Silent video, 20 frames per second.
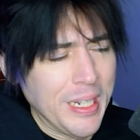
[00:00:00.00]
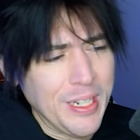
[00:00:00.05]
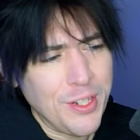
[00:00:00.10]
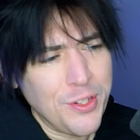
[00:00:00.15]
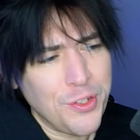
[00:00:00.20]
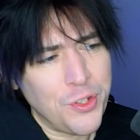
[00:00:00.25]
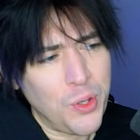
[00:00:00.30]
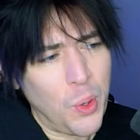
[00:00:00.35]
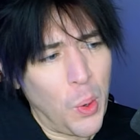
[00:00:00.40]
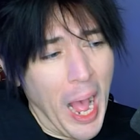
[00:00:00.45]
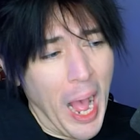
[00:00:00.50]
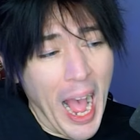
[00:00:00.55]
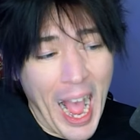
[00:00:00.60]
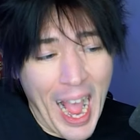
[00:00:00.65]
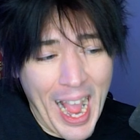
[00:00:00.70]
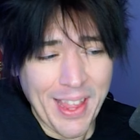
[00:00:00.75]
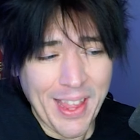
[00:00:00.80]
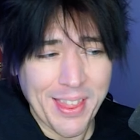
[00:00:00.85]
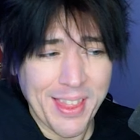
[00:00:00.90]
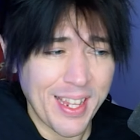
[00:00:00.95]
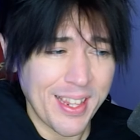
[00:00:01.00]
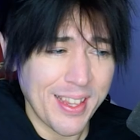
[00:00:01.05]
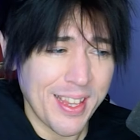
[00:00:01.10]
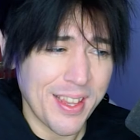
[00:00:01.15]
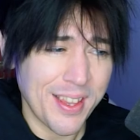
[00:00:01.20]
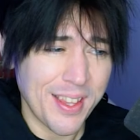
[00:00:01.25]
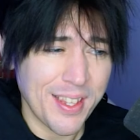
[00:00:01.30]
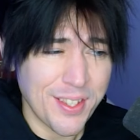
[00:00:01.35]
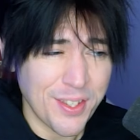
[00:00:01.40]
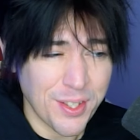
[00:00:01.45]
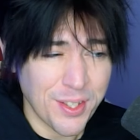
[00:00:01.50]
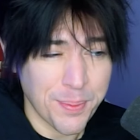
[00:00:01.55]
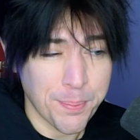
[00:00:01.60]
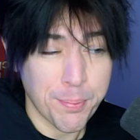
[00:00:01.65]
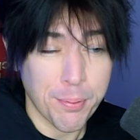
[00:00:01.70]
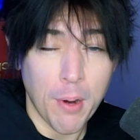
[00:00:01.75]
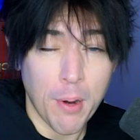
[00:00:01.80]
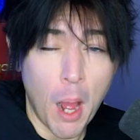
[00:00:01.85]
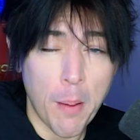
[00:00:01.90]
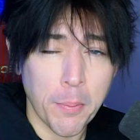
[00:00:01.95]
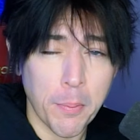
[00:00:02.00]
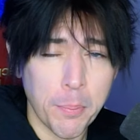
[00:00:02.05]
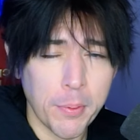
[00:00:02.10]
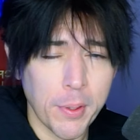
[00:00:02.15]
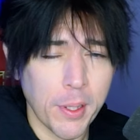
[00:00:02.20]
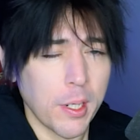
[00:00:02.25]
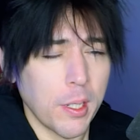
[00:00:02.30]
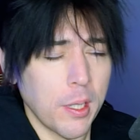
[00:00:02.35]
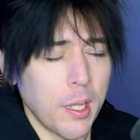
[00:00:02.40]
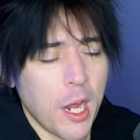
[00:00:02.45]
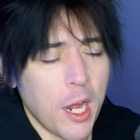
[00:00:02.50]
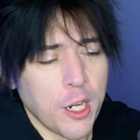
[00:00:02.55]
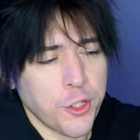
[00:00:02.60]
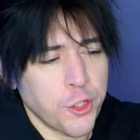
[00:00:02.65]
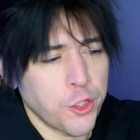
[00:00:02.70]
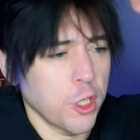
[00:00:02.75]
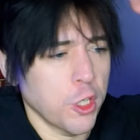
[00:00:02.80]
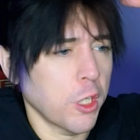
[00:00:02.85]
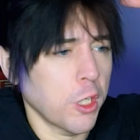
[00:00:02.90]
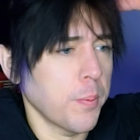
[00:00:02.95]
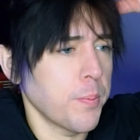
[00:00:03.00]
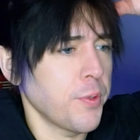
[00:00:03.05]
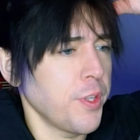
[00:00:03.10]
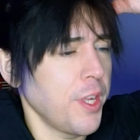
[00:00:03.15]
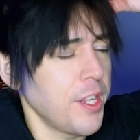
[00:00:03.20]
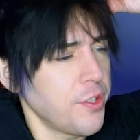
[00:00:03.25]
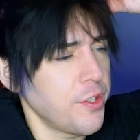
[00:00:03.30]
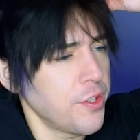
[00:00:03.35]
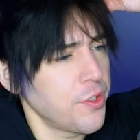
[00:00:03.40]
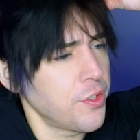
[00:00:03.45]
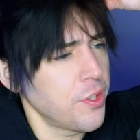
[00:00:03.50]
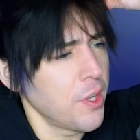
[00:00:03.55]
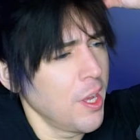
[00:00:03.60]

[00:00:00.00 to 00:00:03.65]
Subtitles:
So I think that this is probably in a lot of circumstances